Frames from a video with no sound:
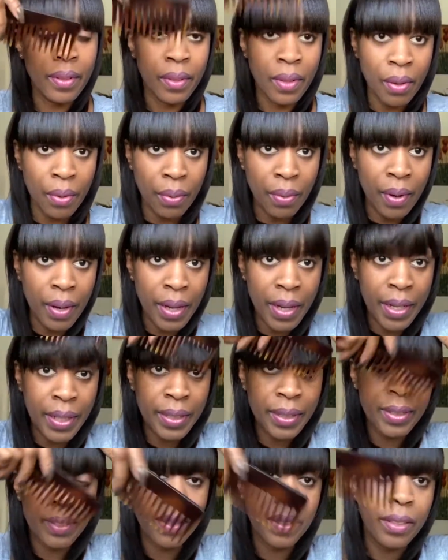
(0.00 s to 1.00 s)
All right,
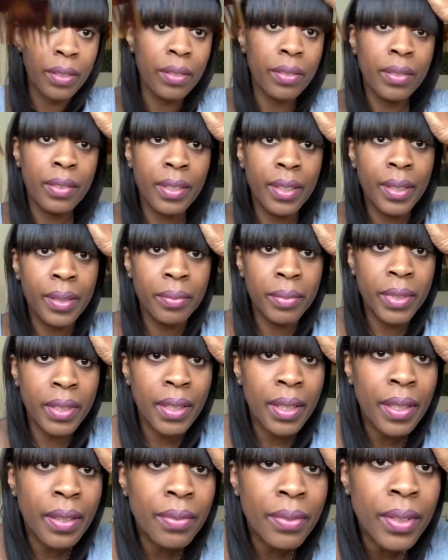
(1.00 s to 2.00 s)
still seems
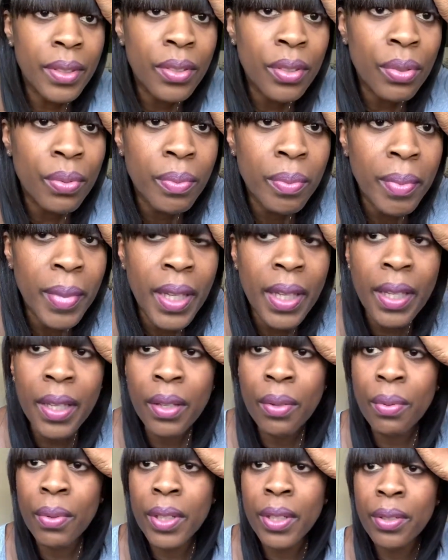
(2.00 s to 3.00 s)
even to me.
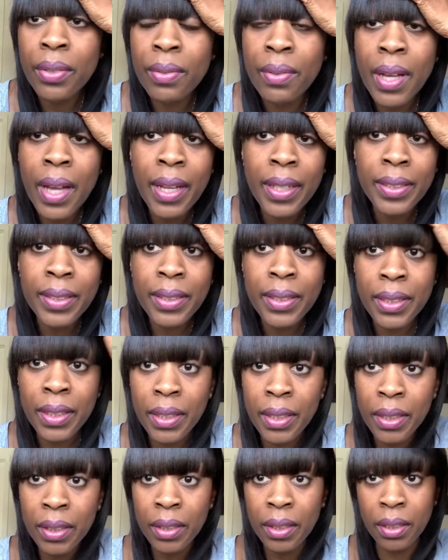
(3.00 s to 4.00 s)
What do you guys
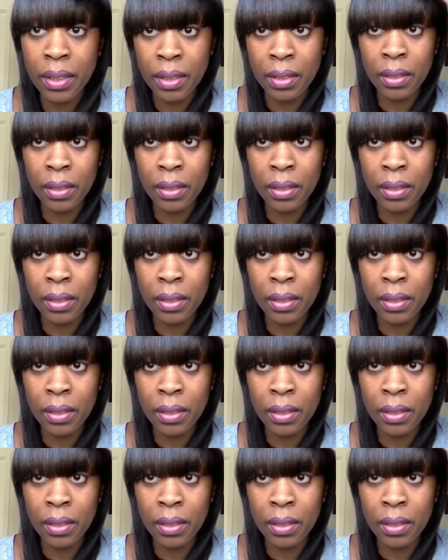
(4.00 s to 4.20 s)
think?